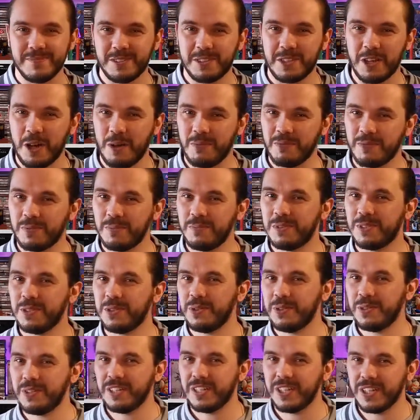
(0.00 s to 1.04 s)
Tom from Do
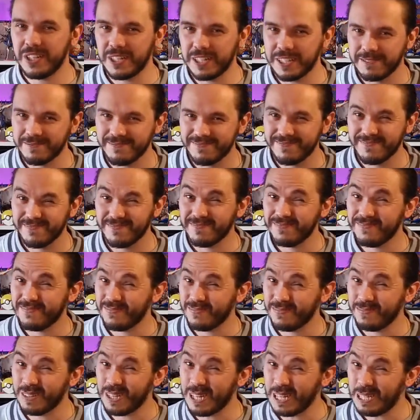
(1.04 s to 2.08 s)
You Nerd,
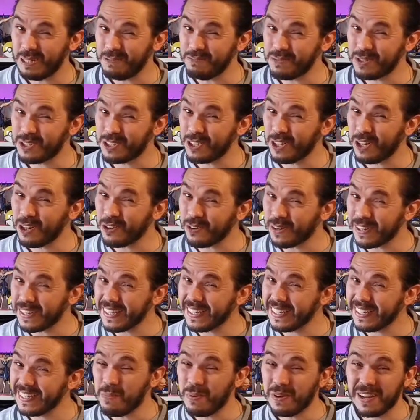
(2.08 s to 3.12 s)
I'm
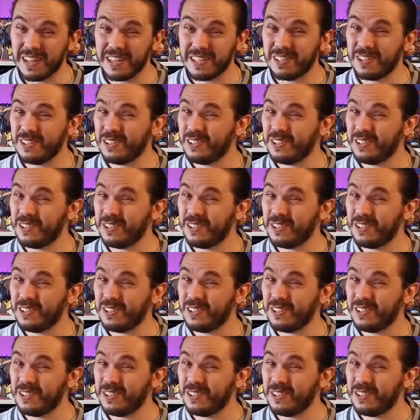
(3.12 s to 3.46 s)
sorry, but I